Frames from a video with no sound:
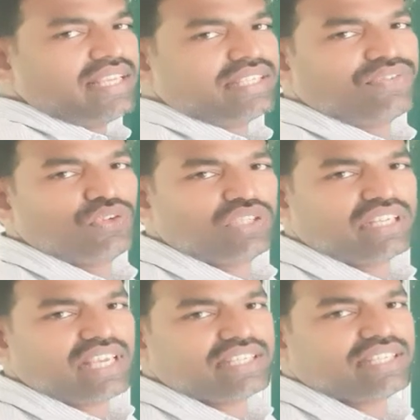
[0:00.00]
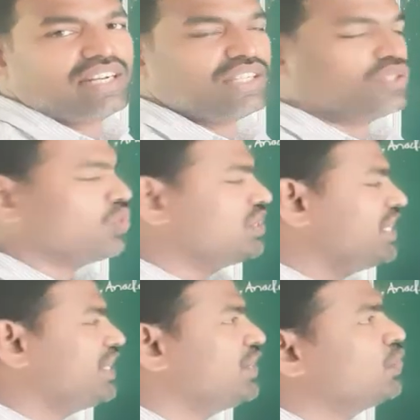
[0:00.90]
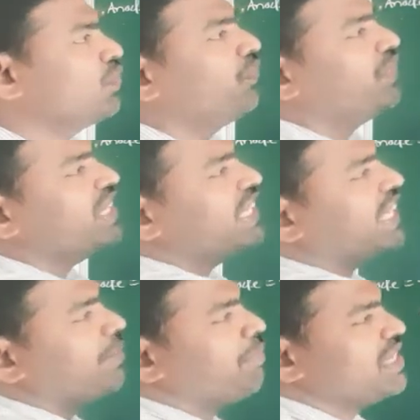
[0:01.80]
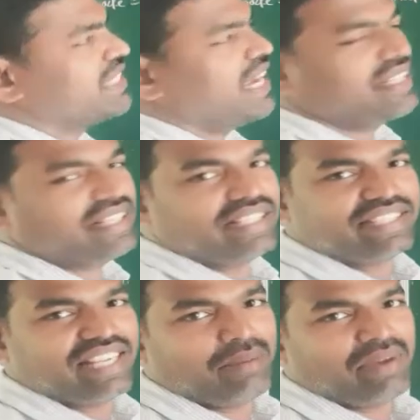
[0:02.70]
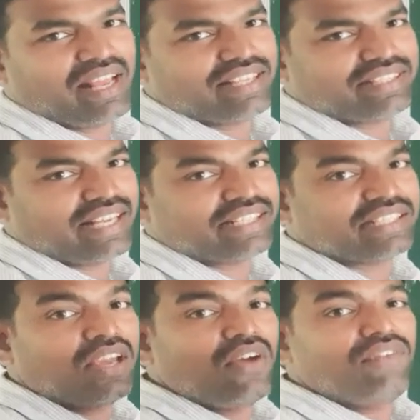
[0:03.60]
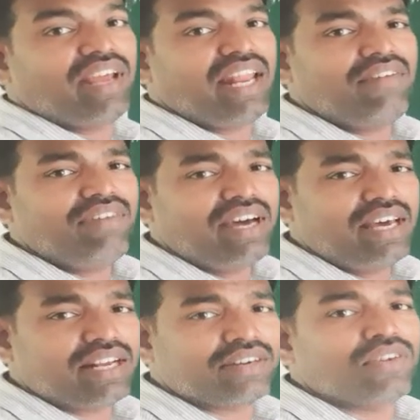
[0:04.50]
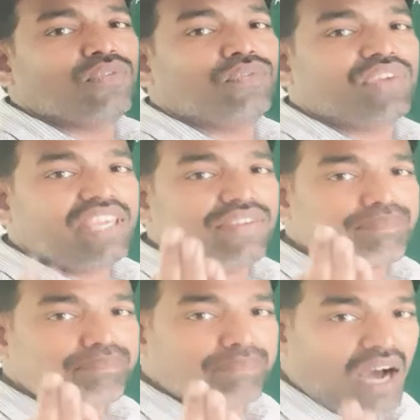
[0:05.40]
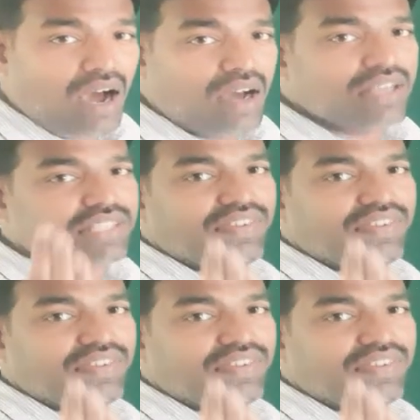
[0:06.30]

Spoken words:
fused KCl dissociate into free K plus ions and Cl minus ions. Whenever we pass